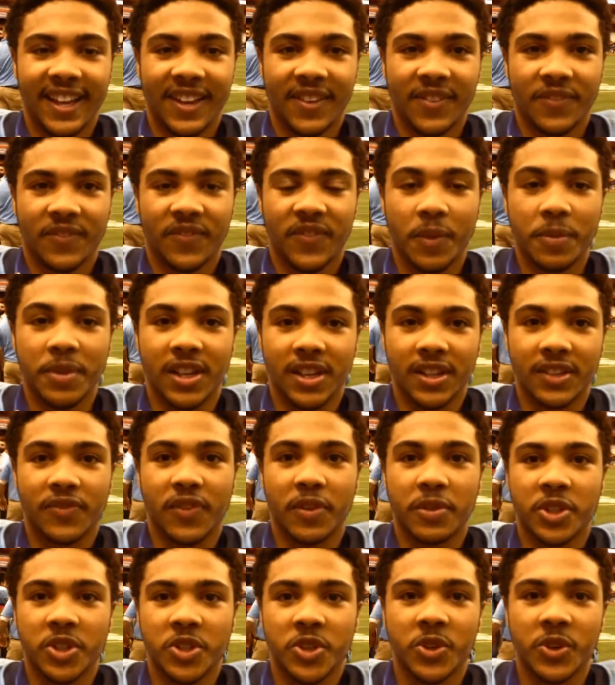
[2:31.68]
From, from where? The,
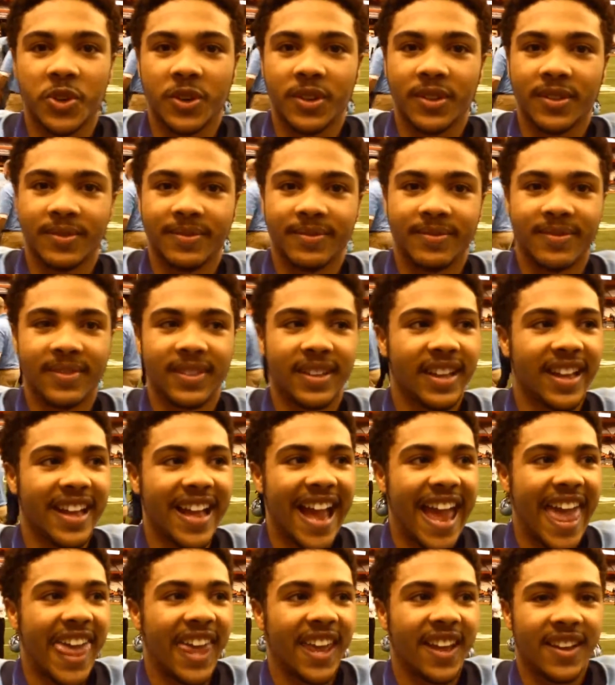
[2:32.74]
from the school. From the school.
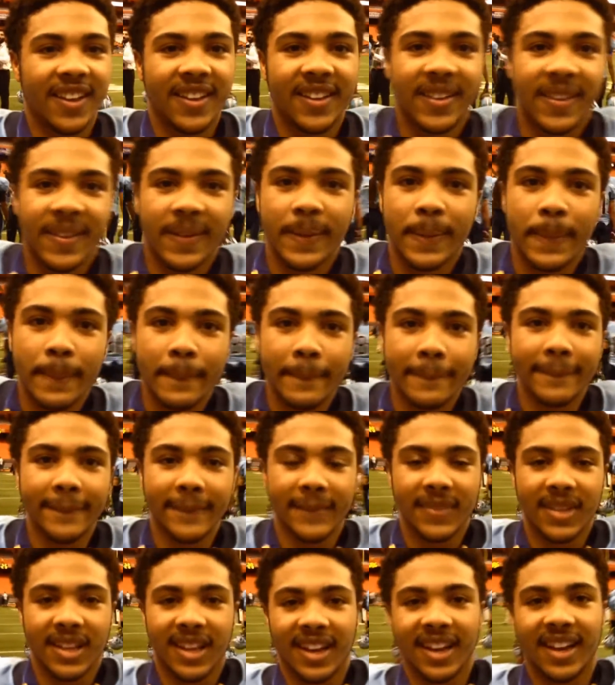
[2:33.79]
oh wow, what was
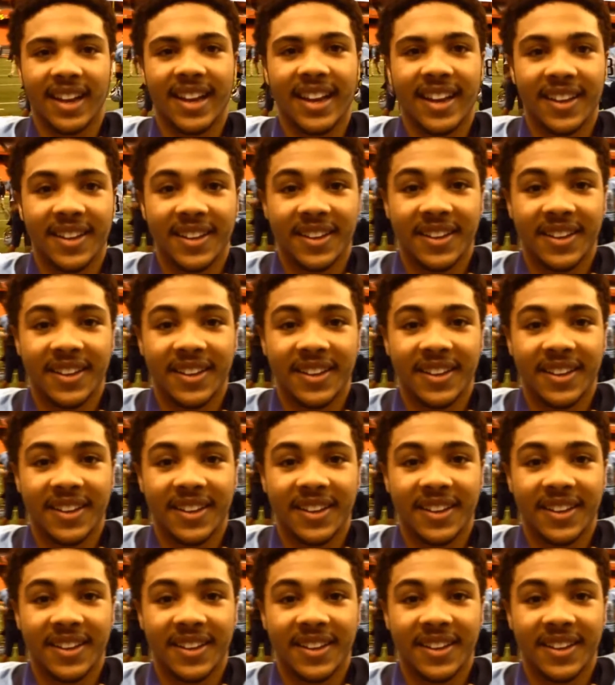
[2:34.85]
that yeah. like?